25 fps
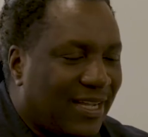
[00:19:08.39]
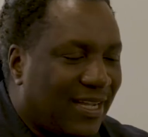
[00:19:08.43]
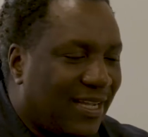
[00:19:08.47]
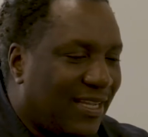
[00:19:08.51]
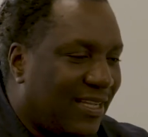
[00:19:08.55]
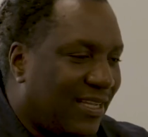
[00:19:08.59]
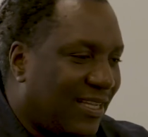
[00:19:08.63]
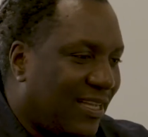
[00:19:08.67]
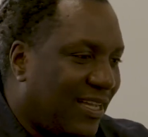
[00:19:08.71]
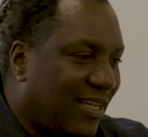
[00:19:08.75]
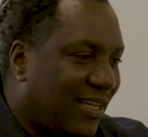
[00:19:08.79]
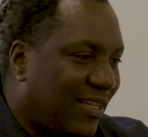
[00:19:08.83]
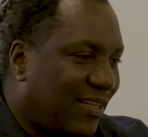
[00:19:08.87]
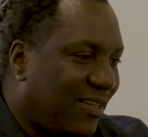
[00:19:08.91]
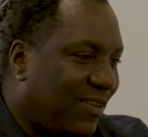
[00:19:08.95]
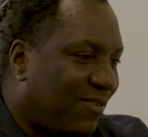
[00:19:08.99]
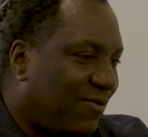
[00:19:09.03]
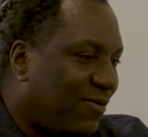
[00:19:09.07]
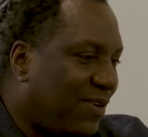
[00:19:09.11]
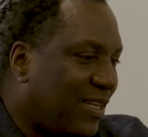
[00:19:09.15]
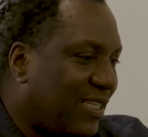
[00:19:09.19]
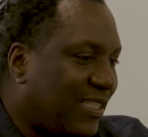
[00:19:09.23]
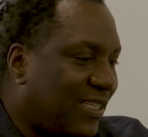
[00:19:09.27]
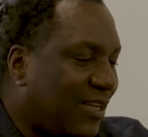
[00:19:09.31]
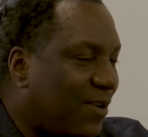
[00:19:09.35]

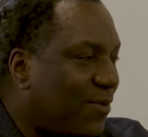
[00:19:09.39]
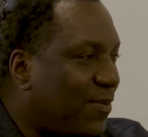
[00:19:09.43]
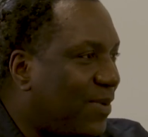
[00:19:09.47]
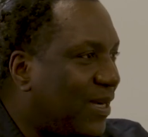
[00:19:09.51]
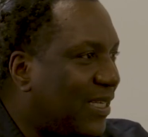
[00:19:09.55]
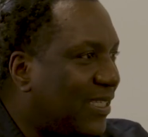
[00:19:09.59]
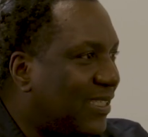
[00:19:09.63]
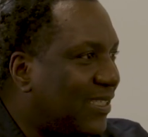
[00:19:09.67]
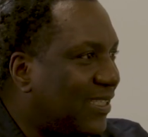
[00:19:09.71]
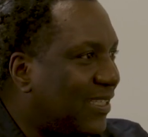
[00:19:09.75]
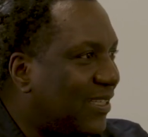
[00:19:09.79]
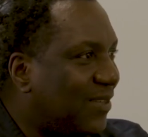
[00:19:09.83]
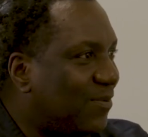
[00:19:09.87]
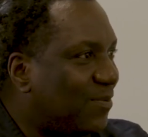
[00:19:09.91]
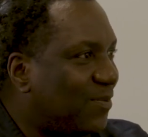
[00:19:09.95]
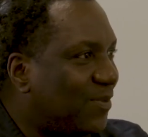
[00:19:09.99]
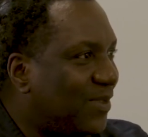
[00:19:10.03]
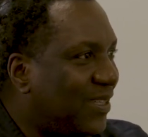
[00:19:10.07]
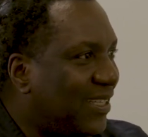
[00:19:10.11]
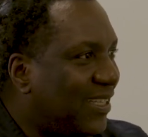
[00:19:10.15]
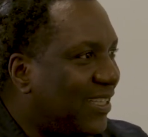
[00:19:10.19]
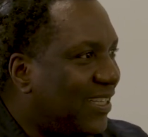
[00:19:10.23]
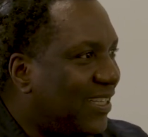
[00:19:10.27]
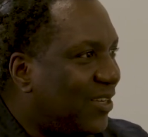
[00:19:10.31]
If I tell my team